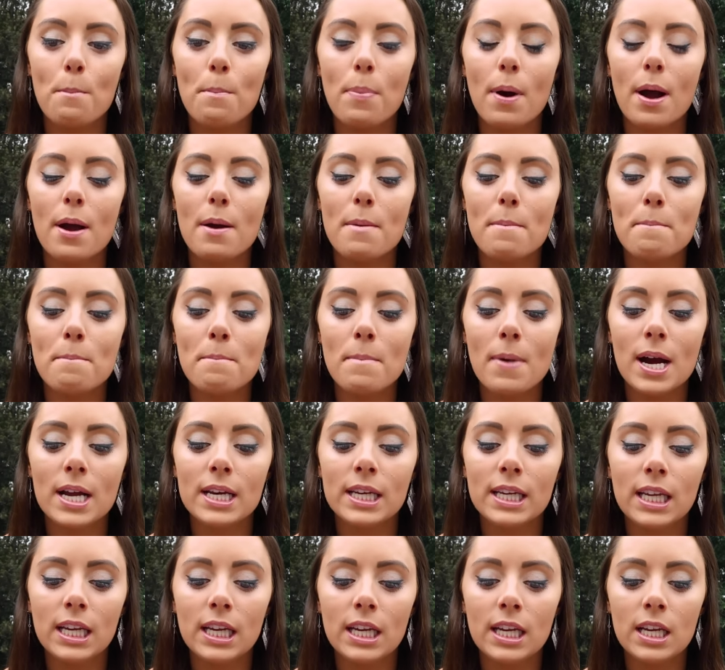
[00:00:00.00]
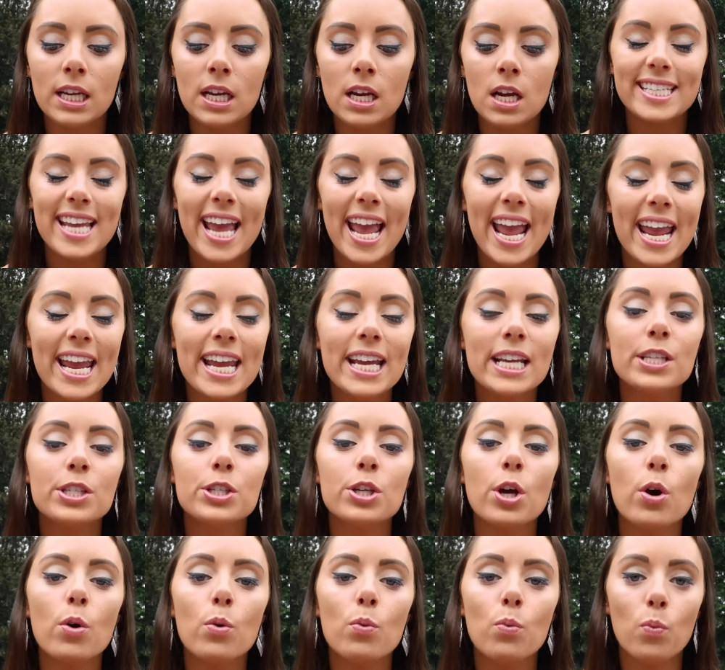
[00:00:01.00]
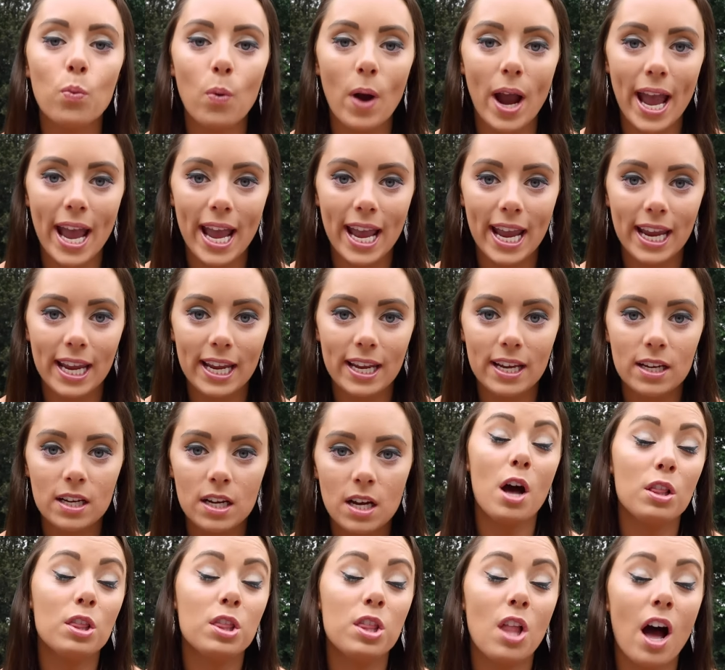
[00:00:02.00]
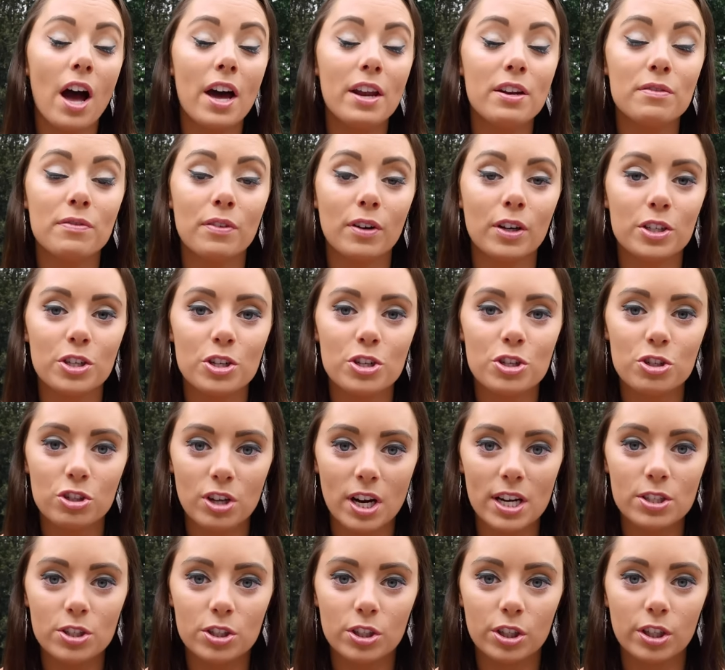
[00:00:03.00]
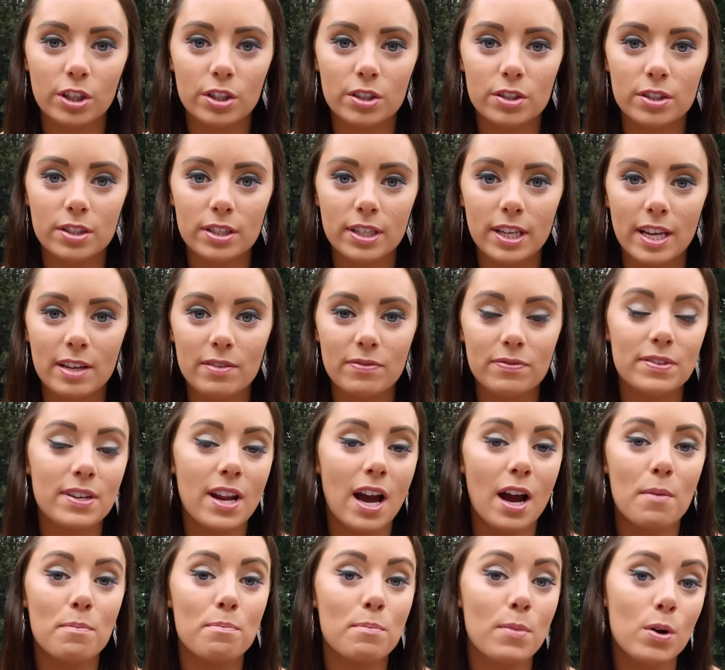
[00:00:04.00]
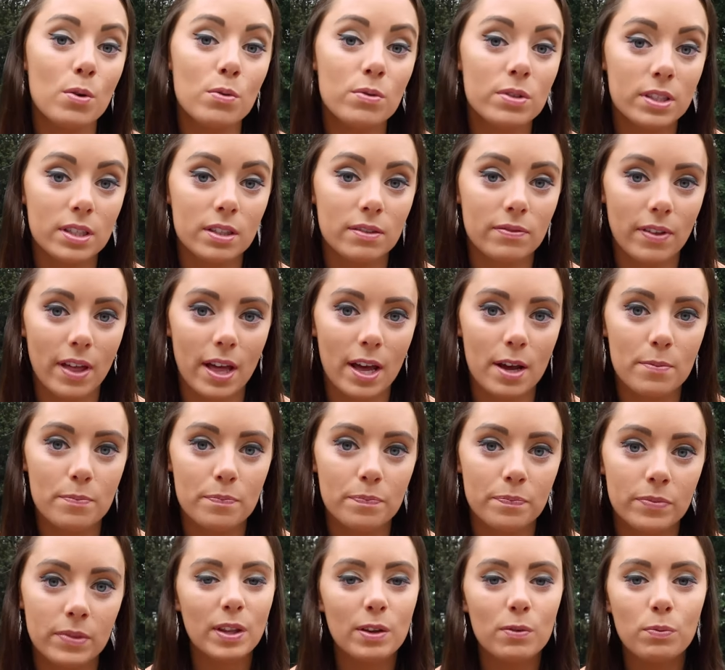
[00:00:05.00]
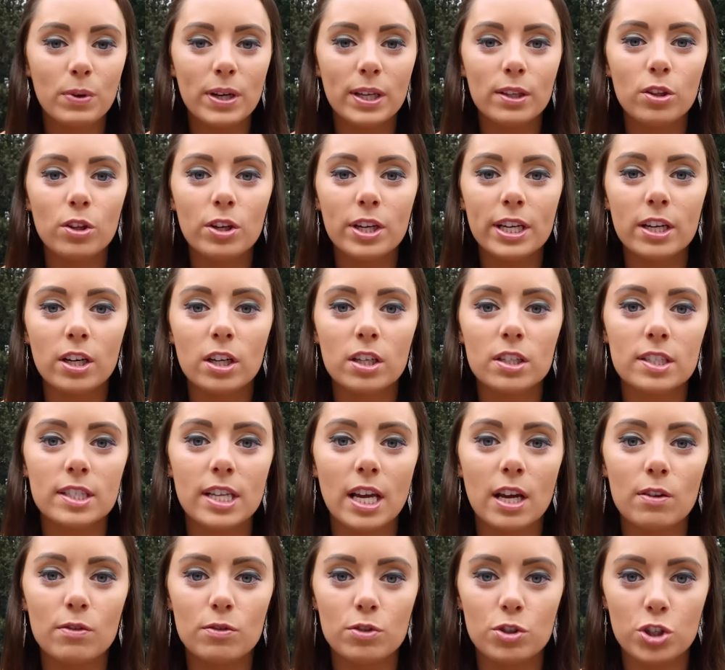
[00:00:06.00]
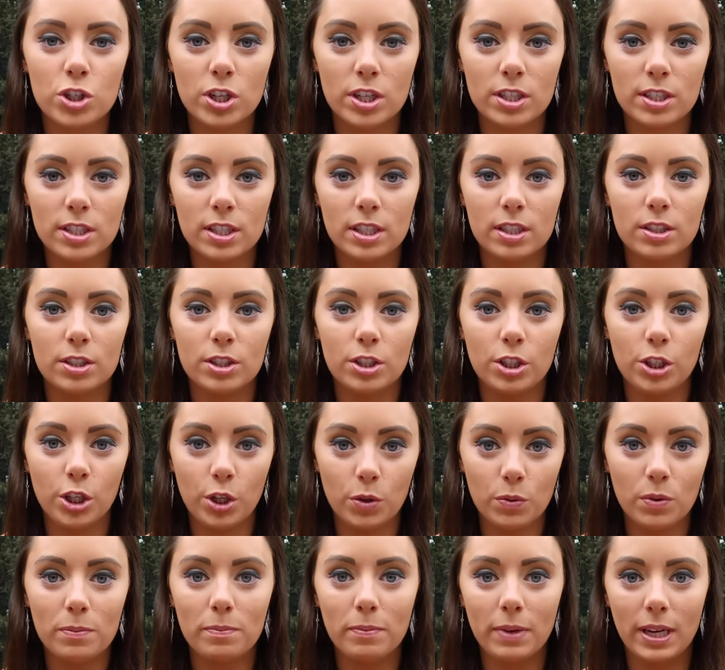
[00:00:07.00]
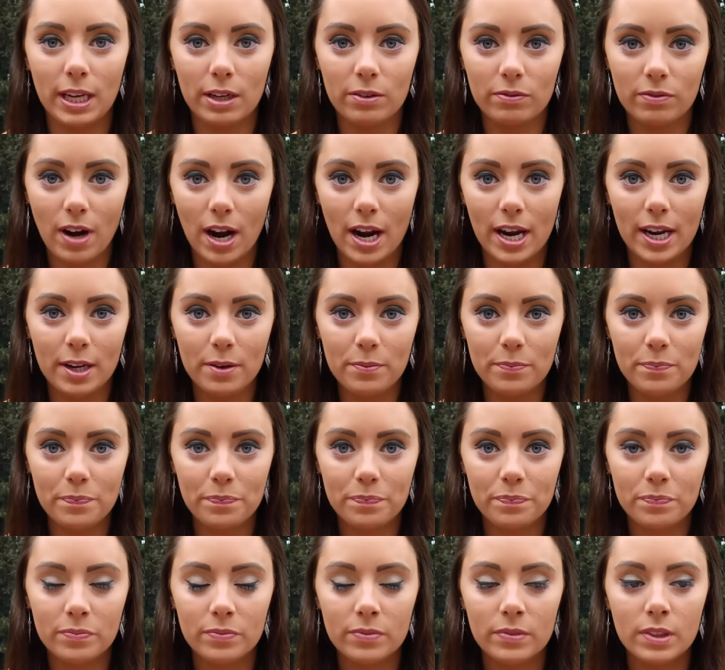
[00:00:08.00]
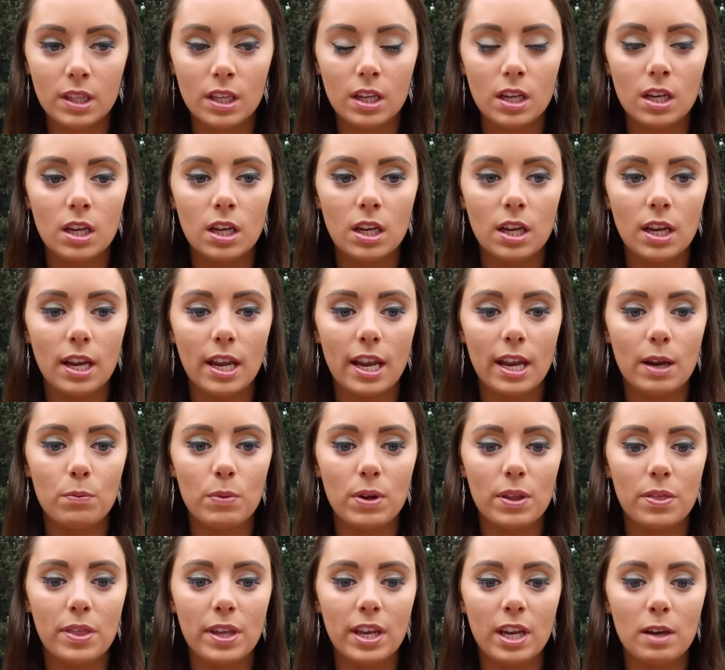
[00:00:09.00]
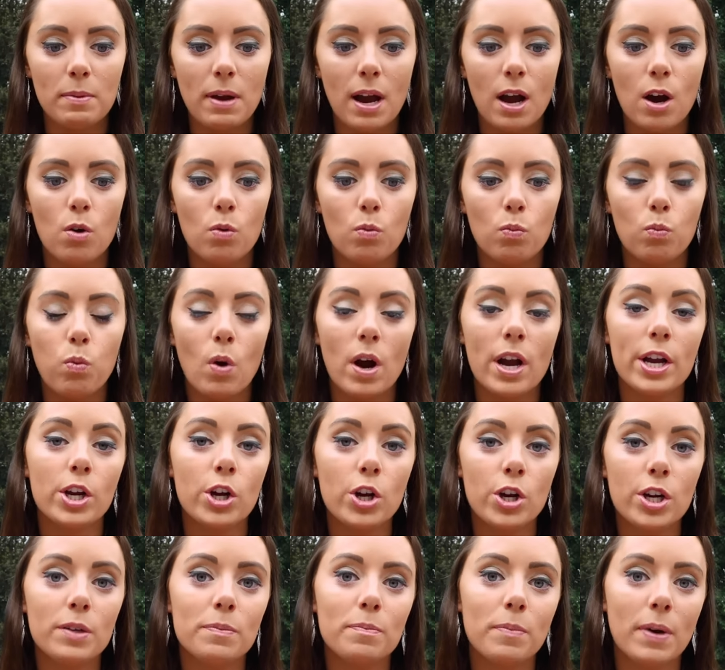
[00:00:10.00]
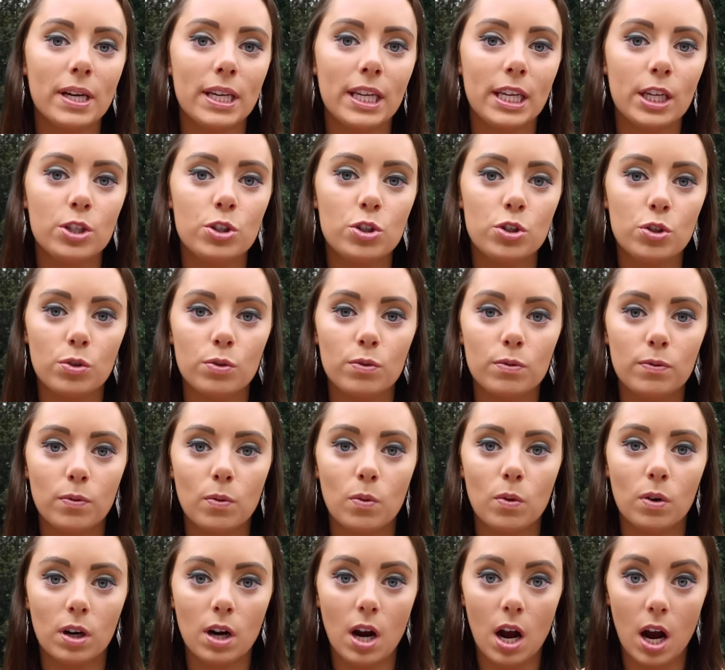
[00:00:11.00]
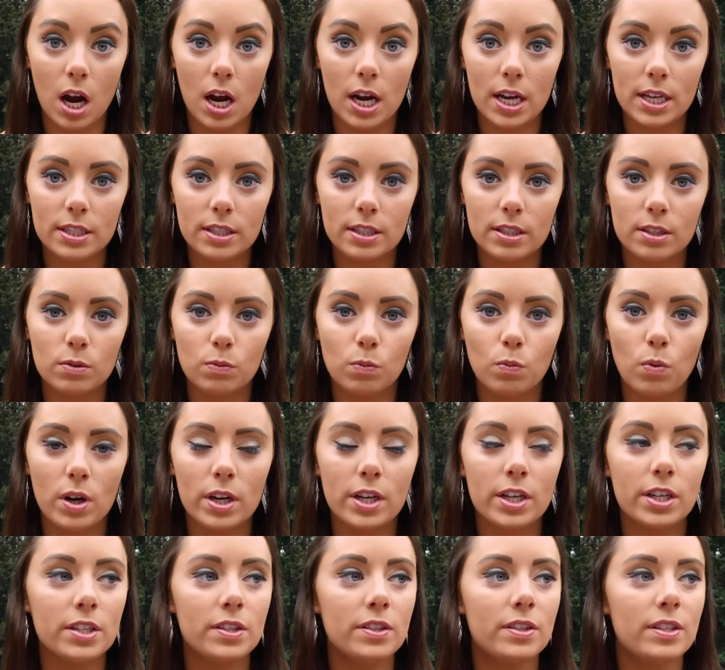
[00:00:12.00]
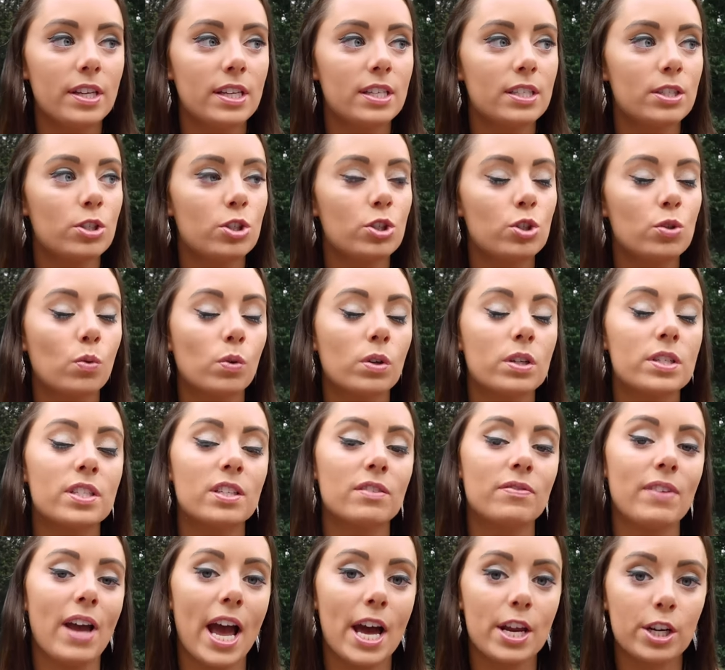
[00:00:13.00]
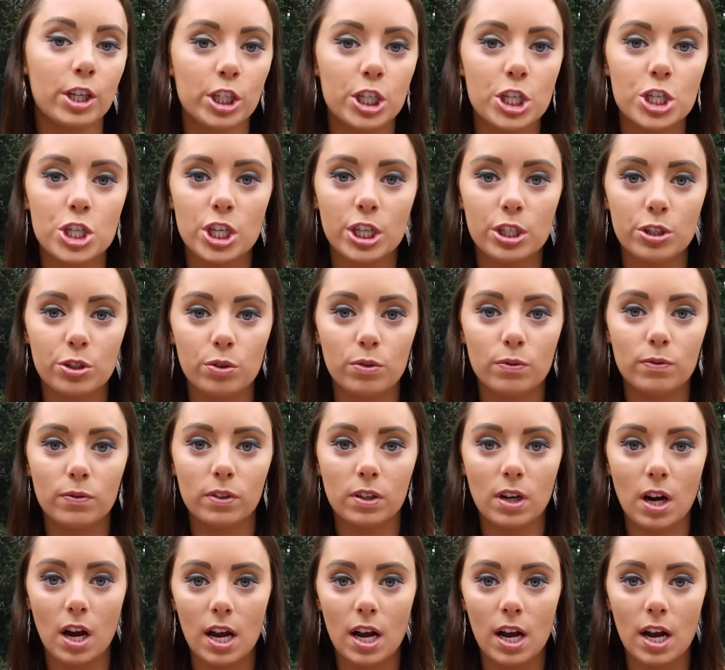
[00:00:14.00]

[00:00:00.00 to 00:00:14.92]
But money takes away a lot of our stressors, if not most of them. If we look at ourselves just as you and me, right? And we think about, what could money do for us? What could this source of energy do for